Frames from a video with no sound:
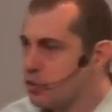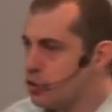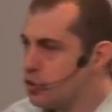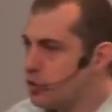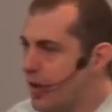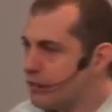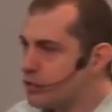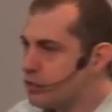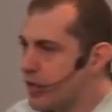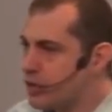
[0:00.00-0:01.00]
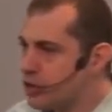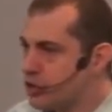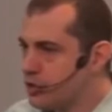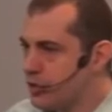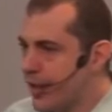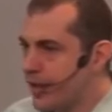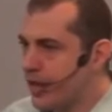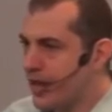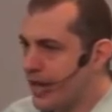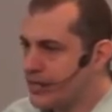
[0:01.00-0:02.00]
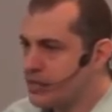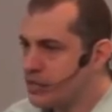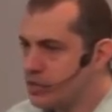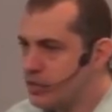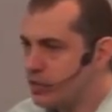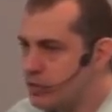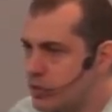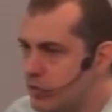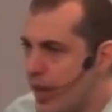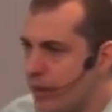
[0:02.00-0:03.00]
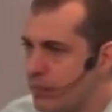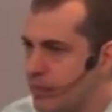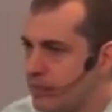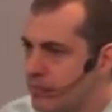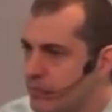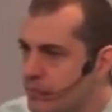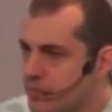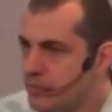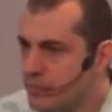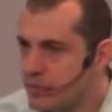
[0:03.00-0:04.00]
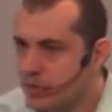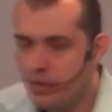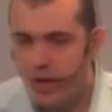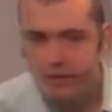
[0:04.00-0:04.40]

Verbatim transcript: do you have to register or get a license to use the web? Do you